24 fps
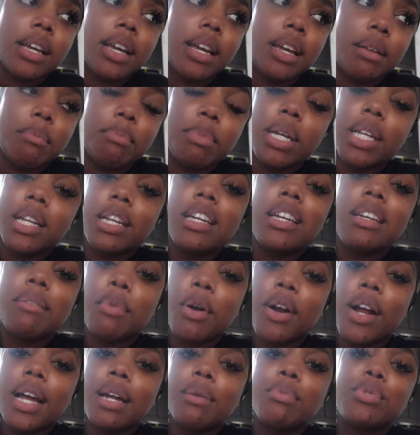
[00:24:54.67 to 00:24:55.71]
that me and
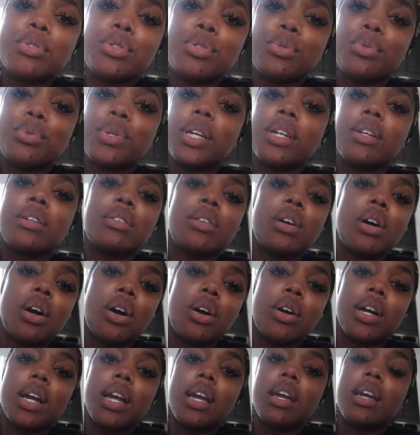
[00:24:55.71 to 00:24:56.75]
him are able to get
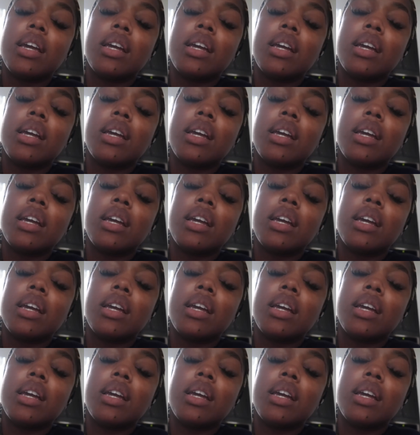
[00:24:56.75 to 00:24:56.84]
along